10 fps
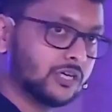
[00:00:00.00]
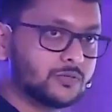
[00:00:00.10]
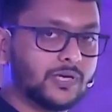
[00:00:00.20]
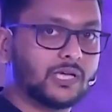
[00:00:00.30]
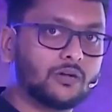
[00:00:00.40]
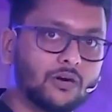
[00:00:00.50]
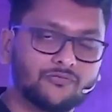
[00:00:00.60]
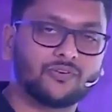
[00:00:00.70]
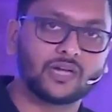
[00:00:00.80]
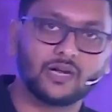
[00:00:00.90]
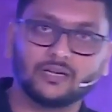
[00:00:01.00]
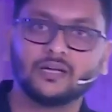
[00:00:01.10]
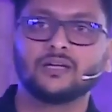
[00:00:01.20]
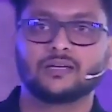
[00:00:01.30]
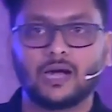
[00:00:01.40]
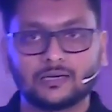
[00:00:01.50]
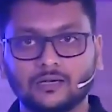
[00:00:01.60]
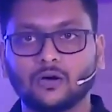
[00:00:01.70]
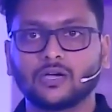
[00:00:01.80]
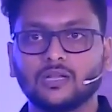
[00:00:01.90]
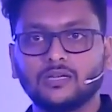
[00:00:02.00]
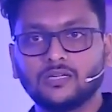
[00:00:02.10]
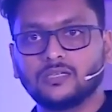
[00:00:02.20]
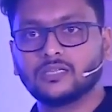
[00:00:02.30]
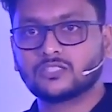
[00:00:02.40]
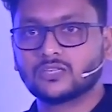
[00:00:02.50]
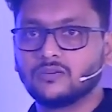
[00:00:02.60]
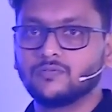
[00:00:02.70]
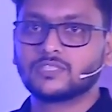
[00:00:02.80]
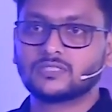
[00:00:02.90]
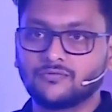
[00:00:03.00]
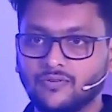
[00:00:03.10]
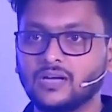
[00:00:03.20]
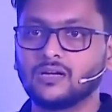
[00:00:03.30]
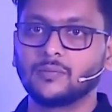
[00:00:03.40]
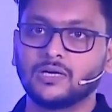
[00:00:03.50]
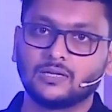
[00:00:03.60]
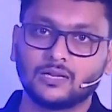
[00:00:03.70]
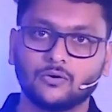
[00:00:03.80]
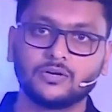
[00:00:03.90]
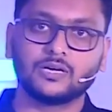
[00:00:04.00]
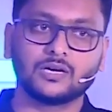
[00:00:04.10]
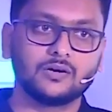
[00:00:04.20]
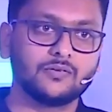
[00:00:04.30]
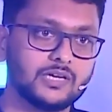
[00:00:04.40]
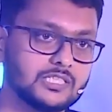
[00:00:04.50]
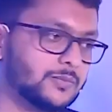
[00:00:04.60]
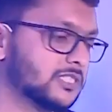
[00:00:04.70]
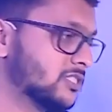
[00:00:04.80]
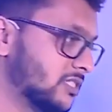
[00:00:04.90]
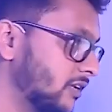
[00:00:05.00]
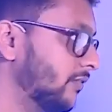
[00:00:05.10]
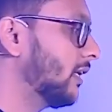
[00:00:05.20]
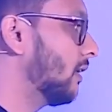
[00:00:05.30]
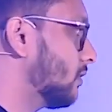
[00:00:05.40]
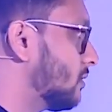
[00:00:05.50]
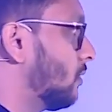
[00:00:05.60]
course, we cannot forget catalog and lineage, which is the fundamental around data governance, but still we cannot